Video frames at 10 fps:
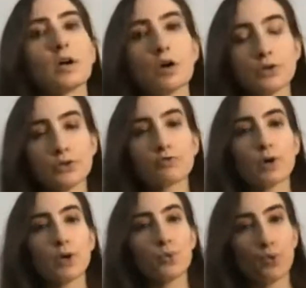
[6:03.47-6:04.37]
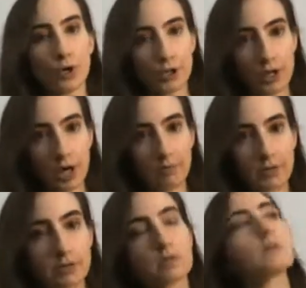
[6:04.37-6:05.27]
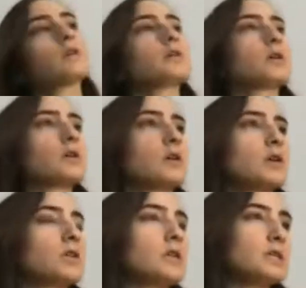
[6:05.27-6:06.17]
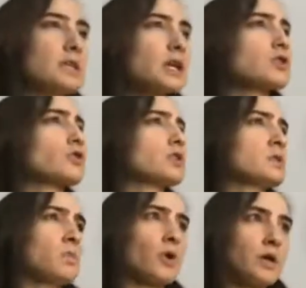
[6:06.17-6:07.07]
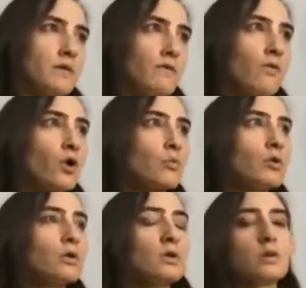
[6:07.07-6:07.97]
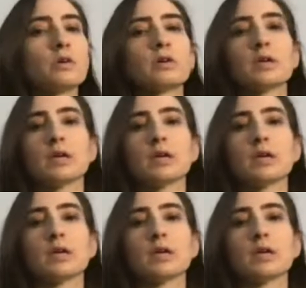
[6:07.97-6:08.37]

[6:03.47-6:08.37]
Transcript: I also run workshops. This lecture is more informal.